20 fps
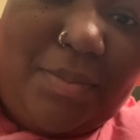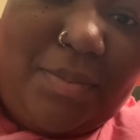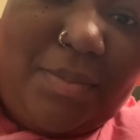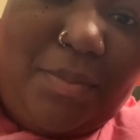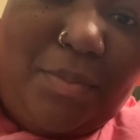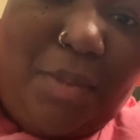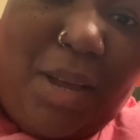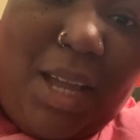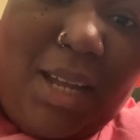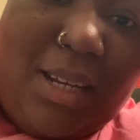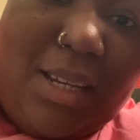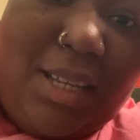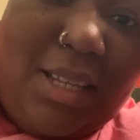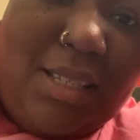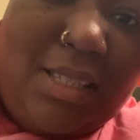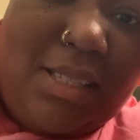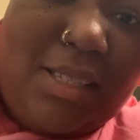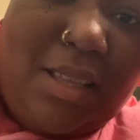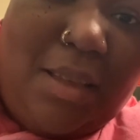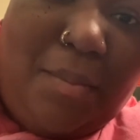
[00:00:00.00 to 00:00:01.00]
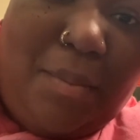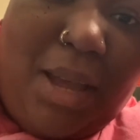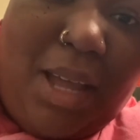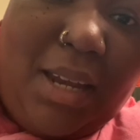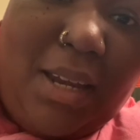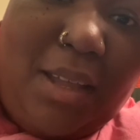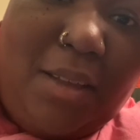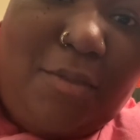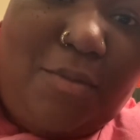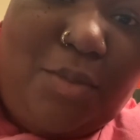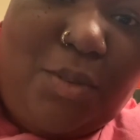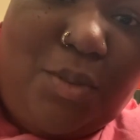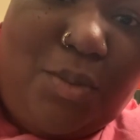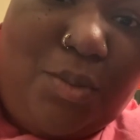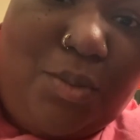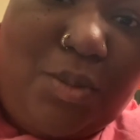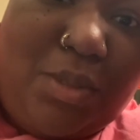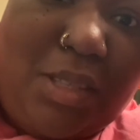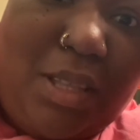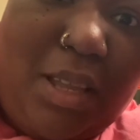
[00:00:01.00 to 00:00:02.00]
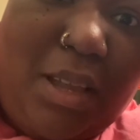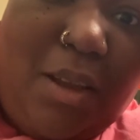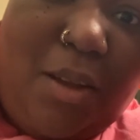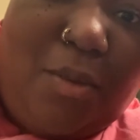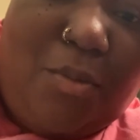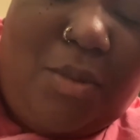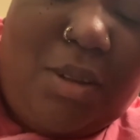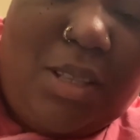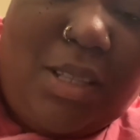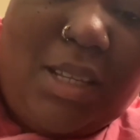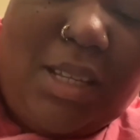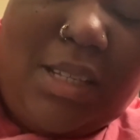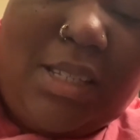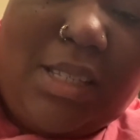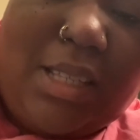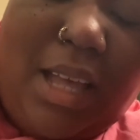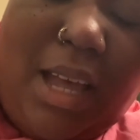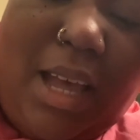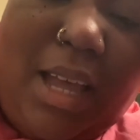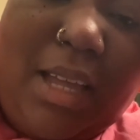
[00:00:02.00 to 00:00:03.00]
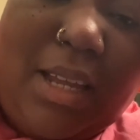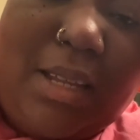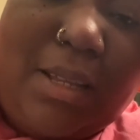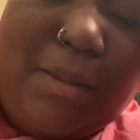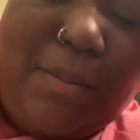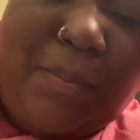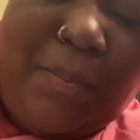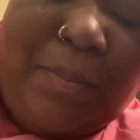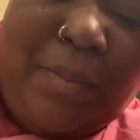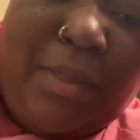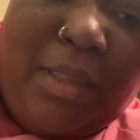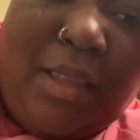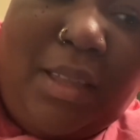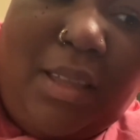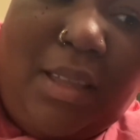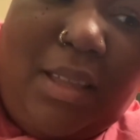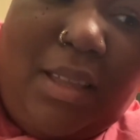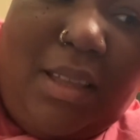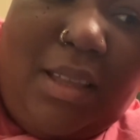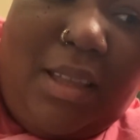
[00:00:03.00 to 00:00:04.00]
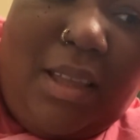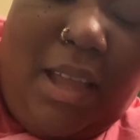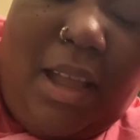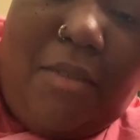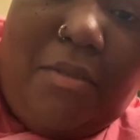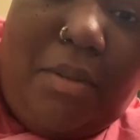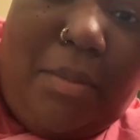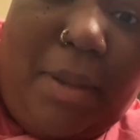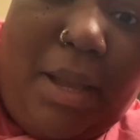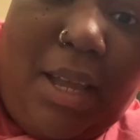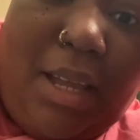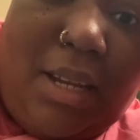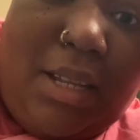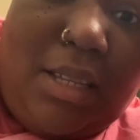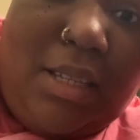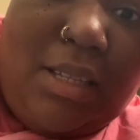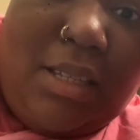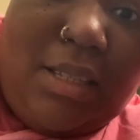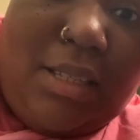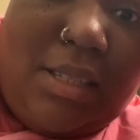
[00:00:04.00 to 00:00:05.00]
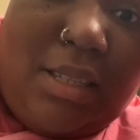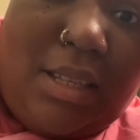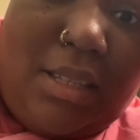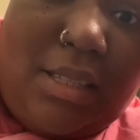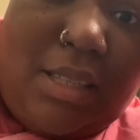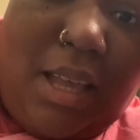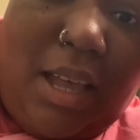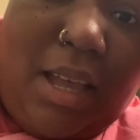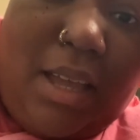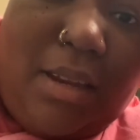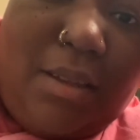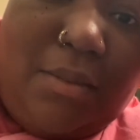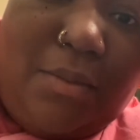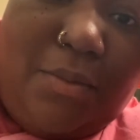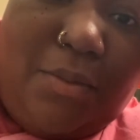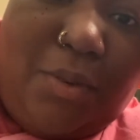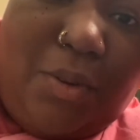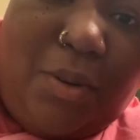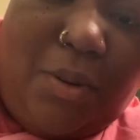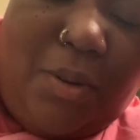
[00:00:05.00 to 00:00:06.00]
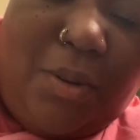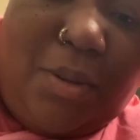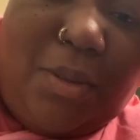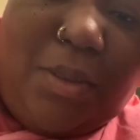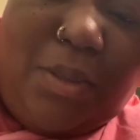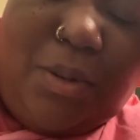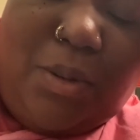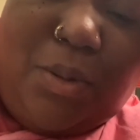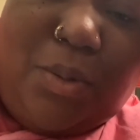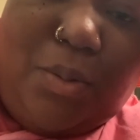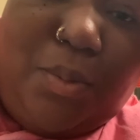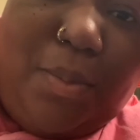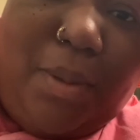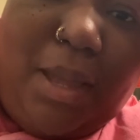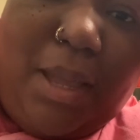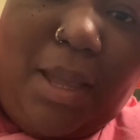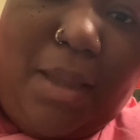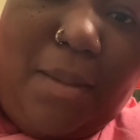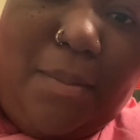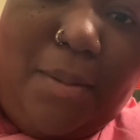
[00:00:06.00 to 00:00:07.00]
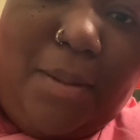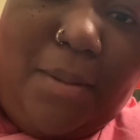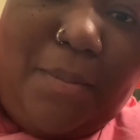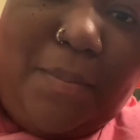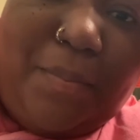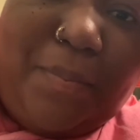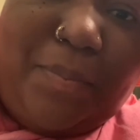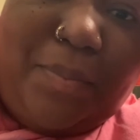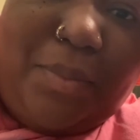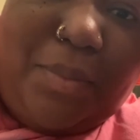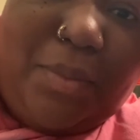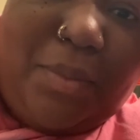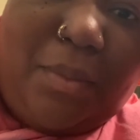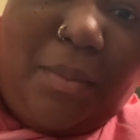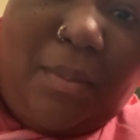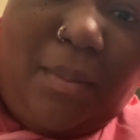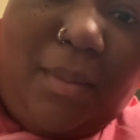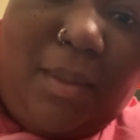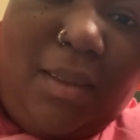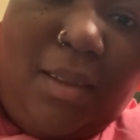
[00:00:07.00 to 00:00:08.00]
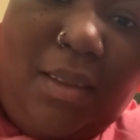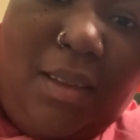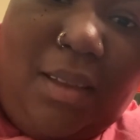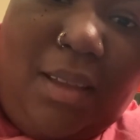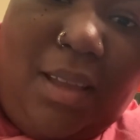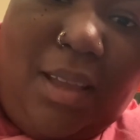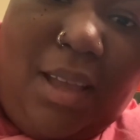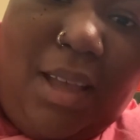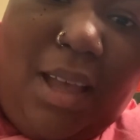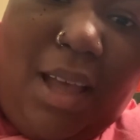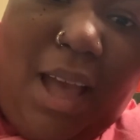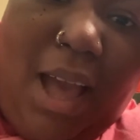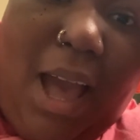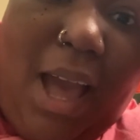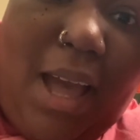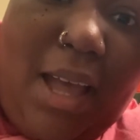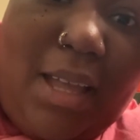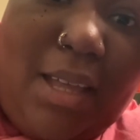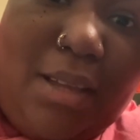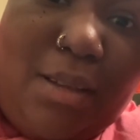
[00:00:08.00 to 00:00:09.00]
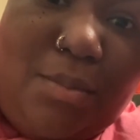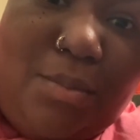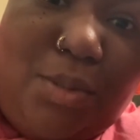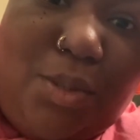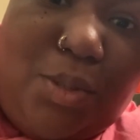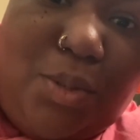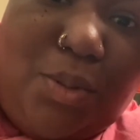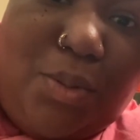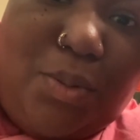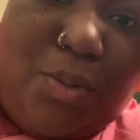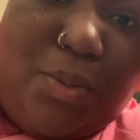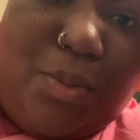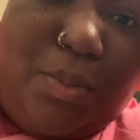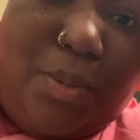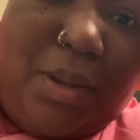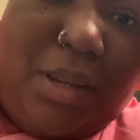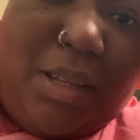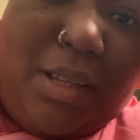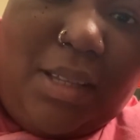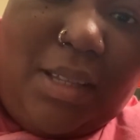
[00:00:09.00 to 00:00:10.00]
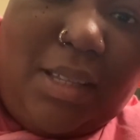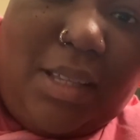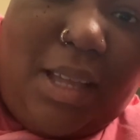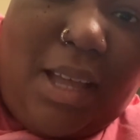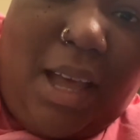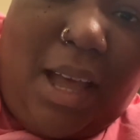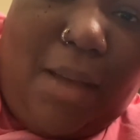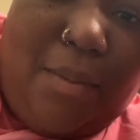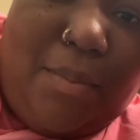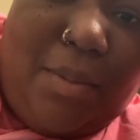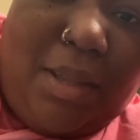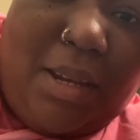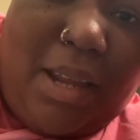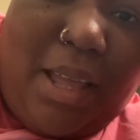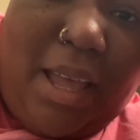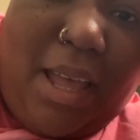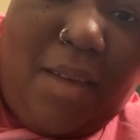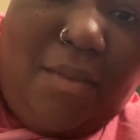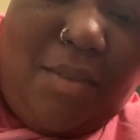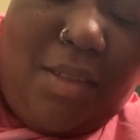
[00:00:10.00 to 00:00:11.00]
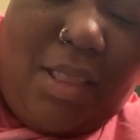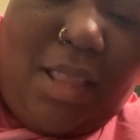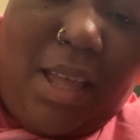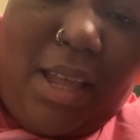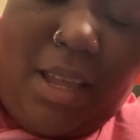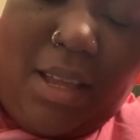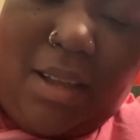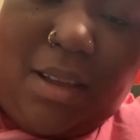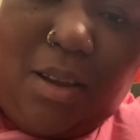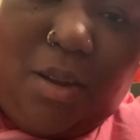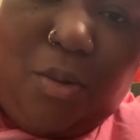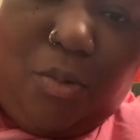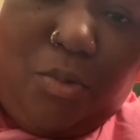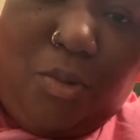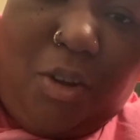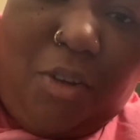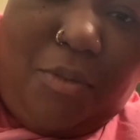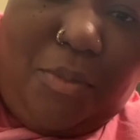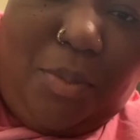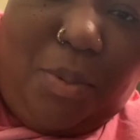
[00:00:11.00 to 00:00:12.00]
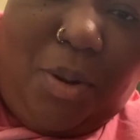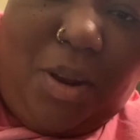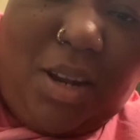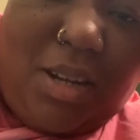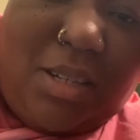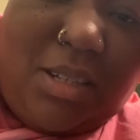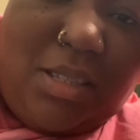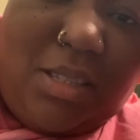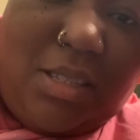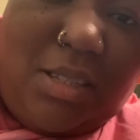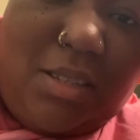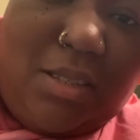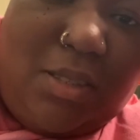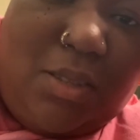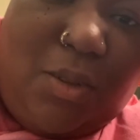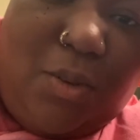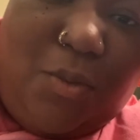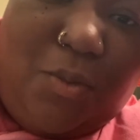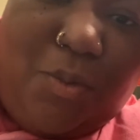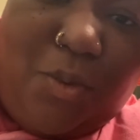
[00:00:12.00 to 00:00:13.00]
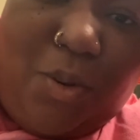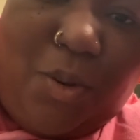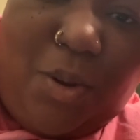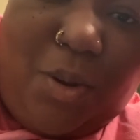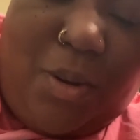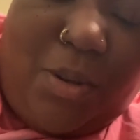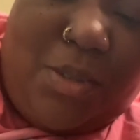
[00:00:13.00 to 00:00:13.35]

My niece and my nephews, they are really excited. Everybody is excited for the new baby. I am too, but I've been having like a rough pregnancy so far.